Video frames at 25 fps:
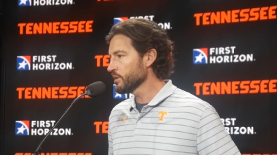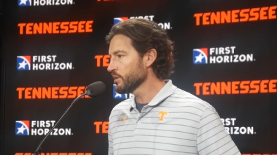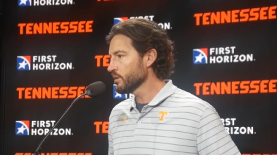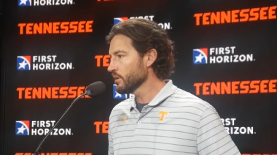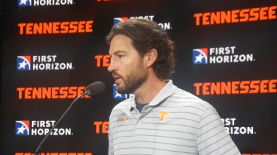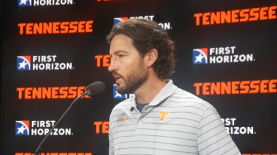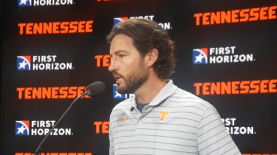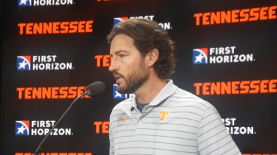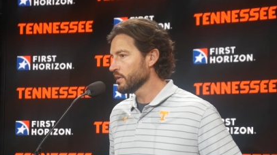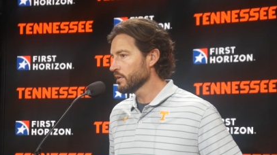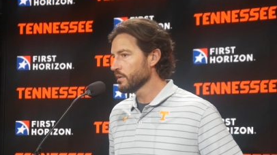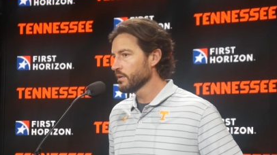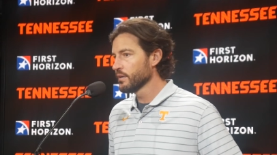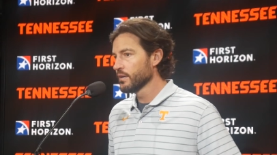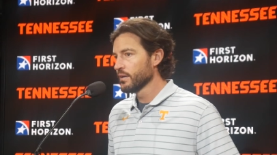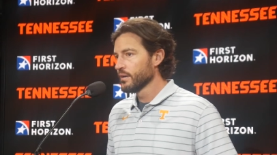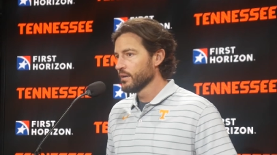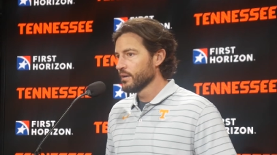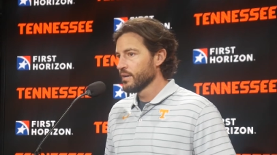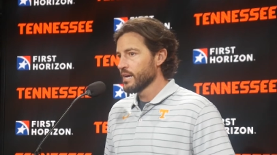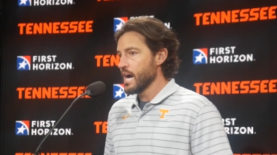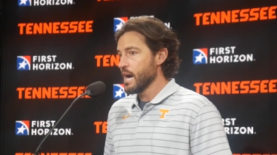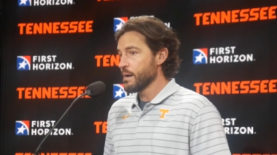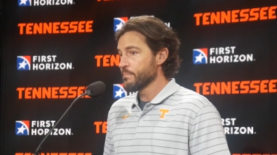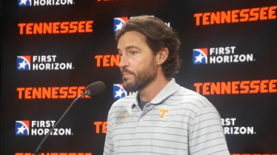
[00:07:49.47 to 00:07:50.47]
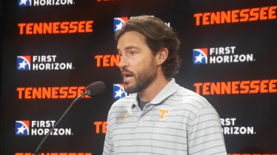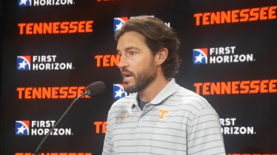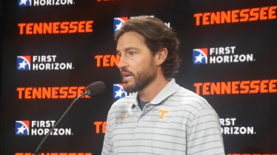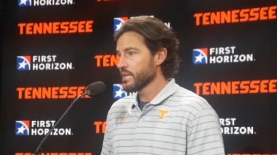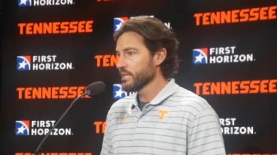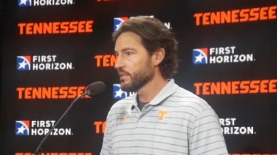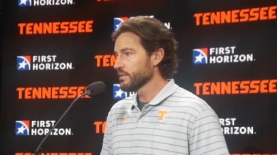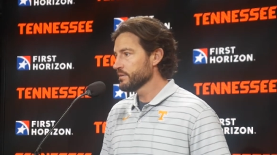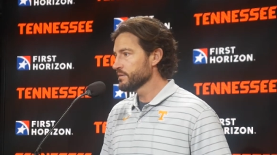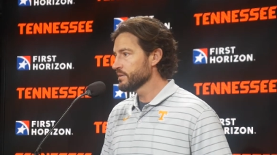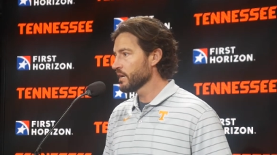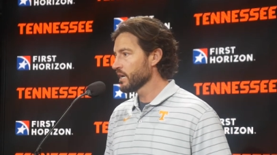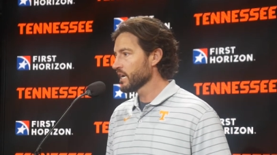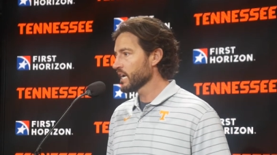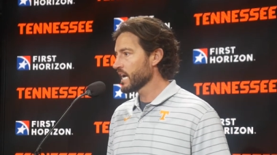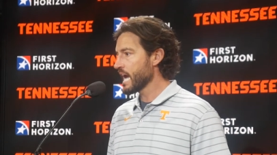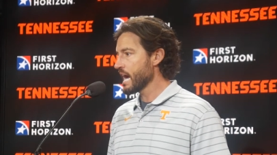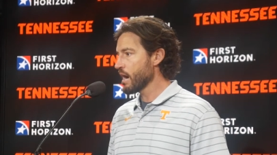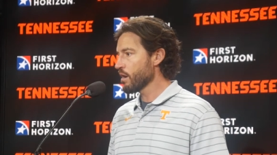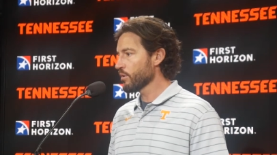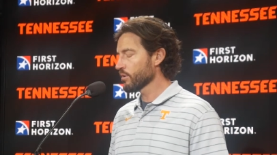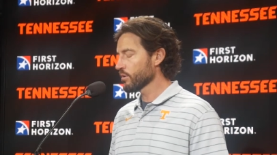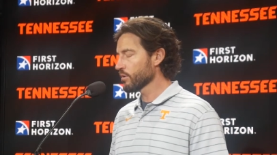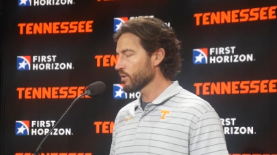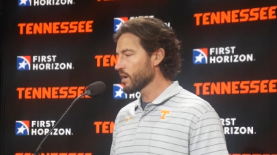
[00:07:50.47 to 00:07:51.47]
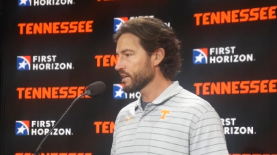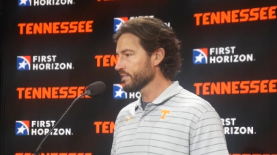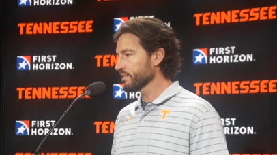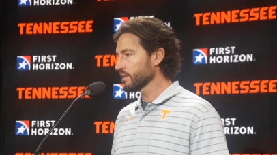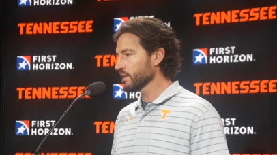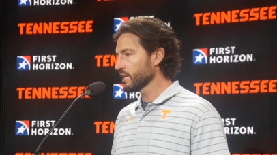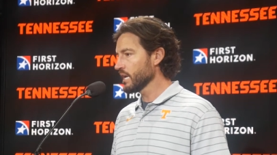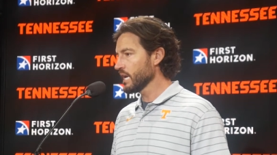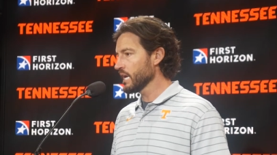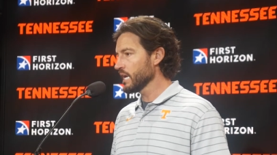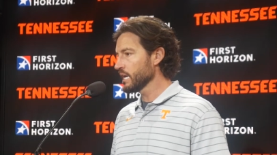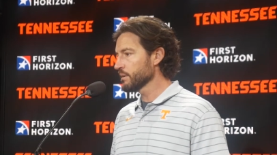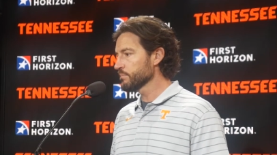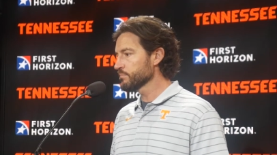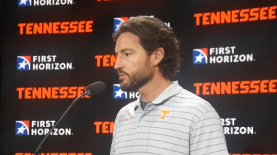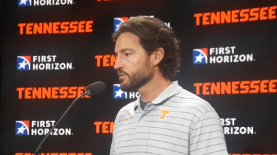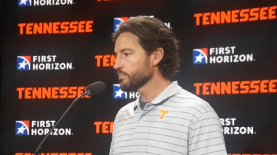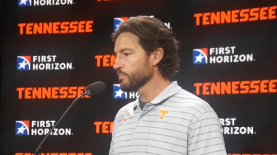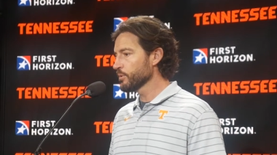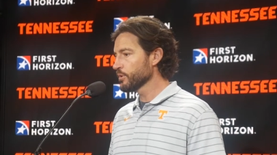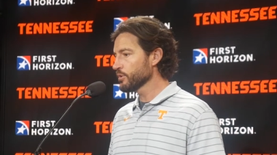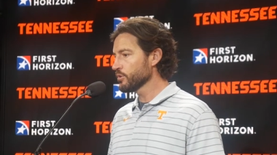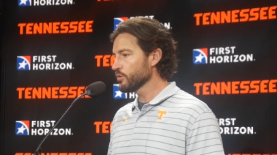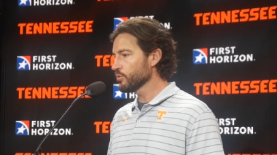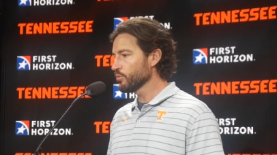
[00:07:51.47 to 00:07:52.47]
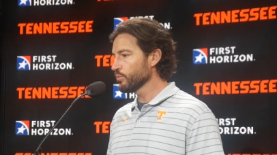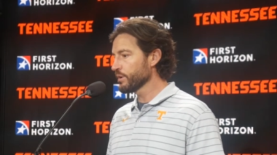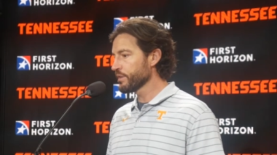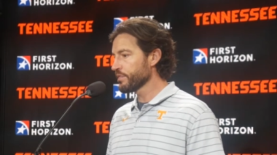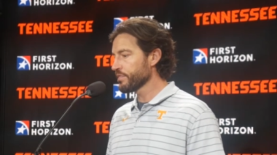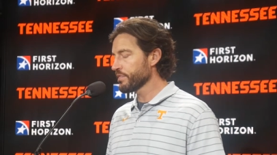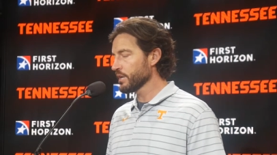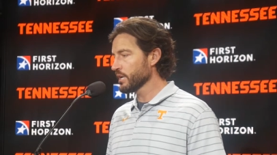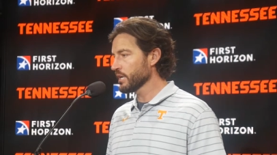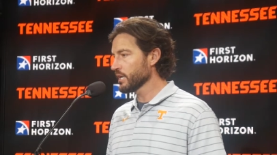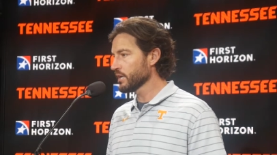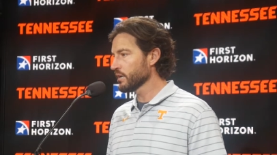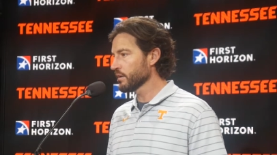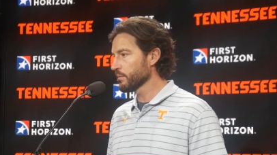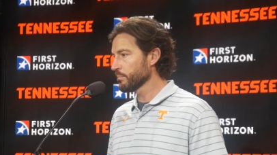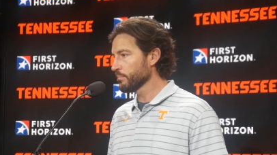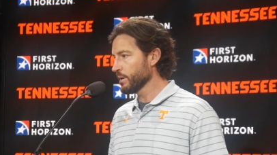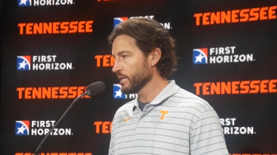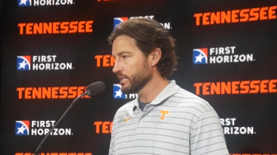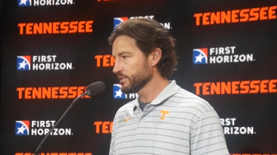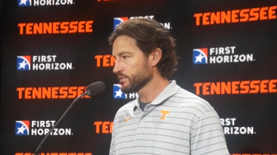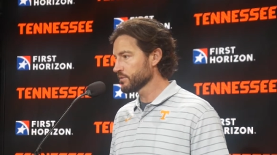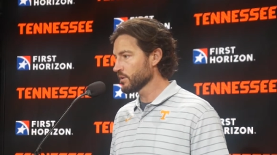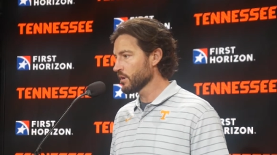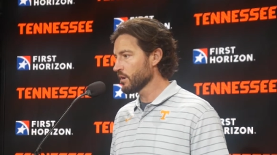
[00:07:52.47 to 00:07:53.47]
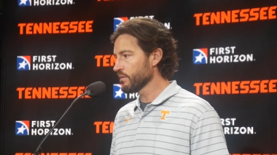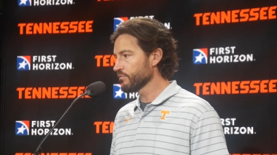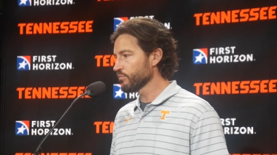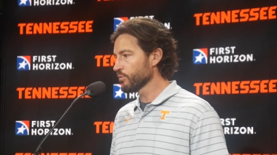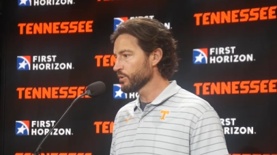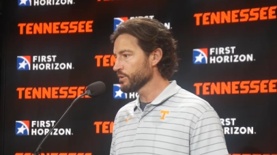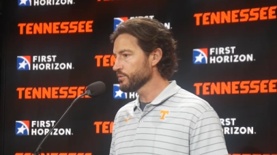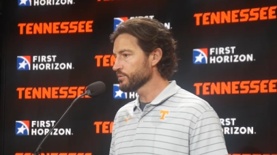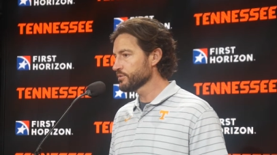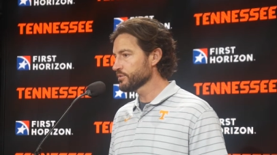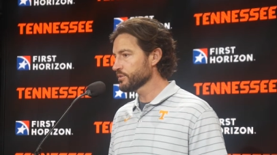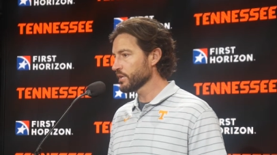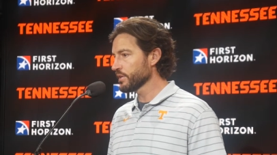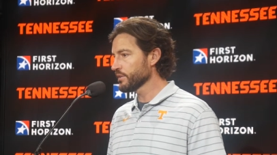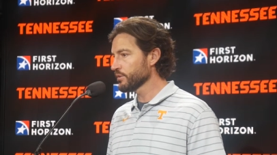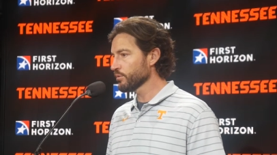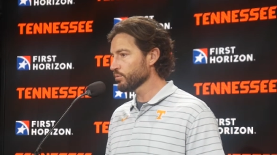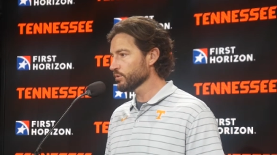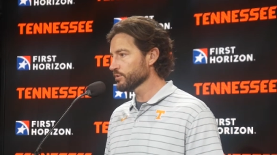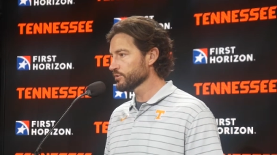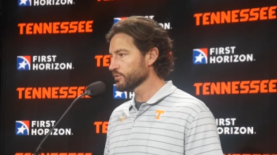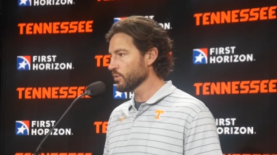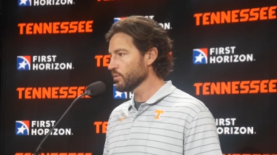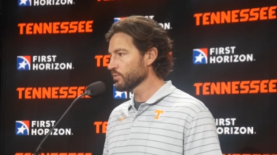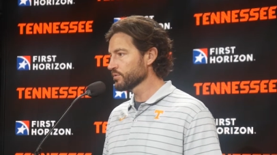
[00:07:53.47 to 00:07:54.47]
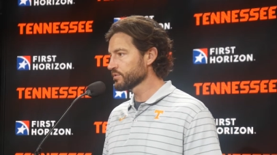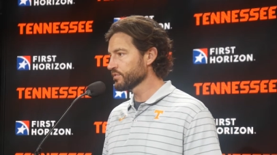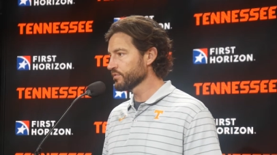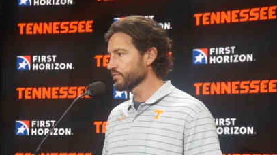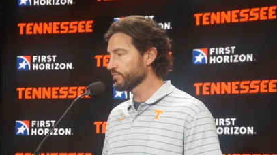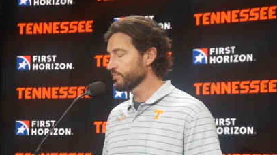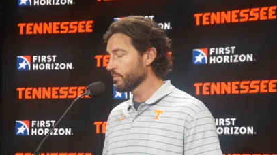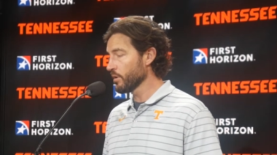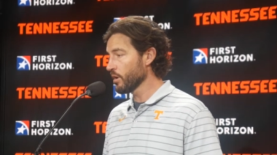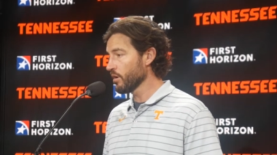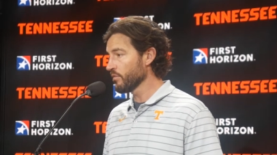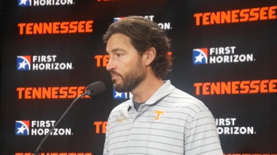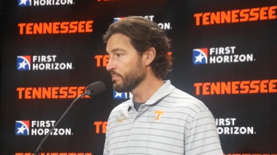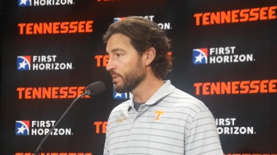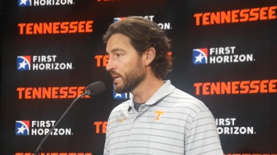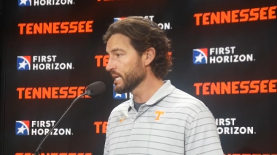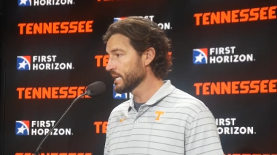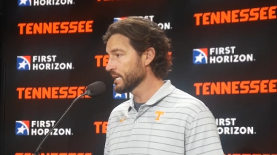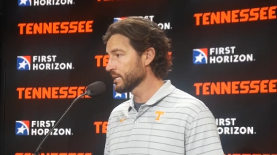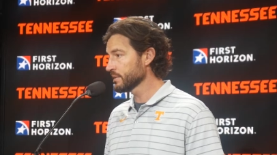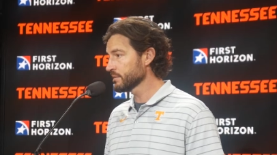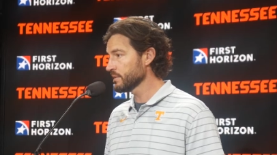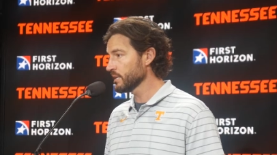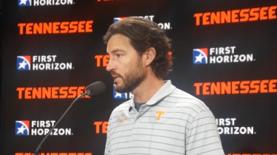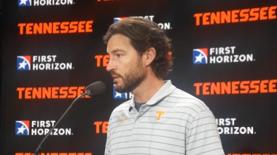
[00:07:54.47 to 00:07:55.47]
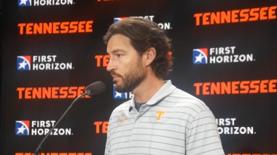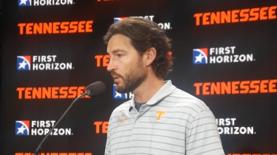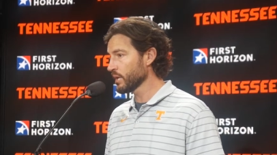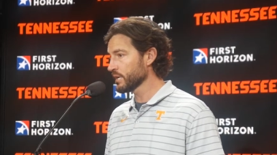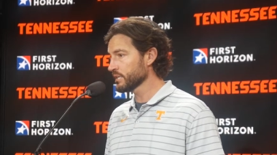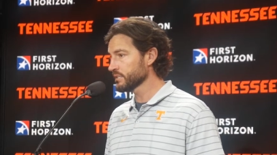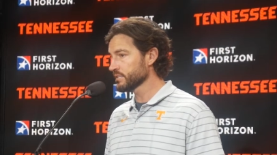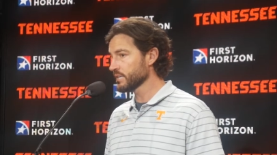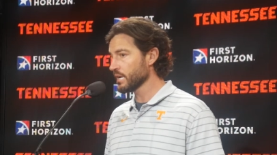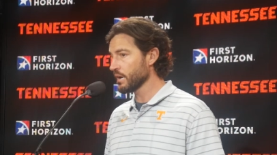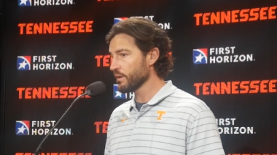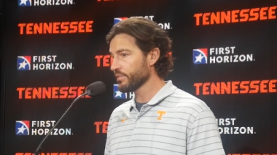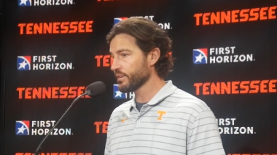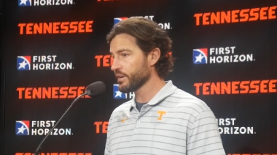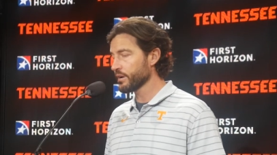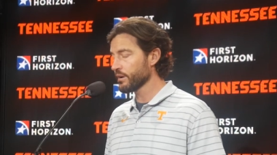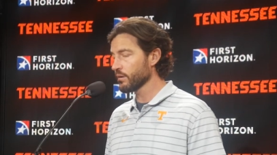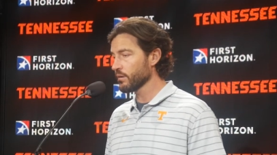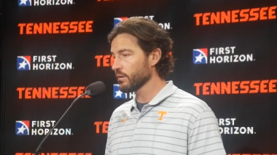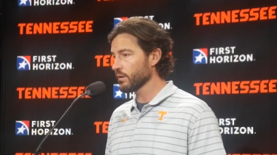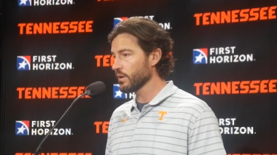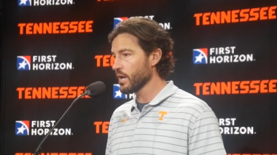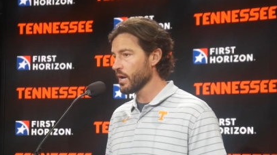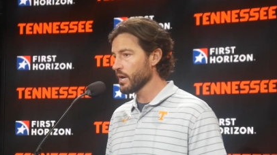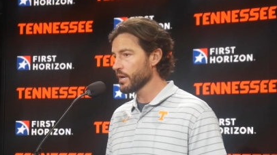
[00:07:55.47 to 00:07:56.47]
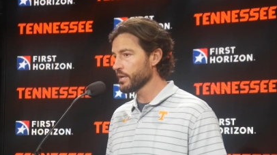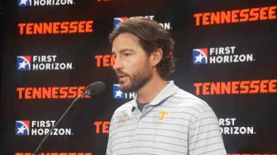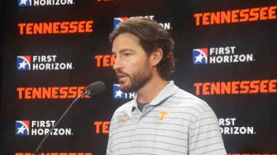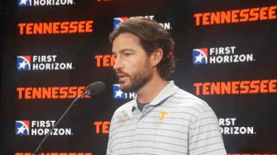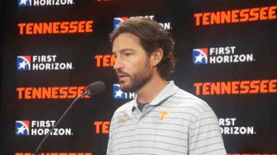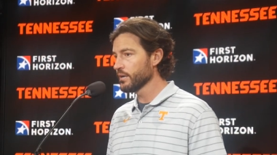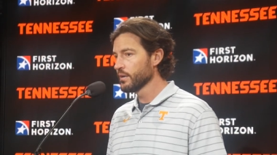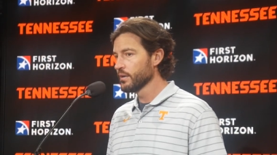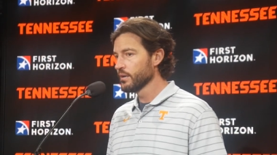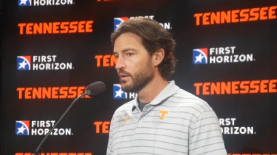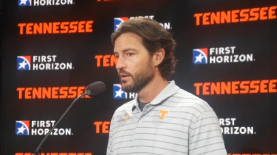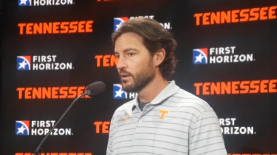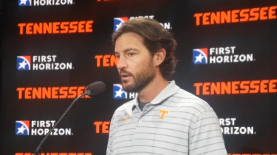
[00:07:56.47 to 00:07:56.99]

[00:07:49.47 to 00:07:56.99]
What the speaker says: And I'm not in the dugout or at the games, but you would think, based off what you said, the results of beating a team like South Carolina.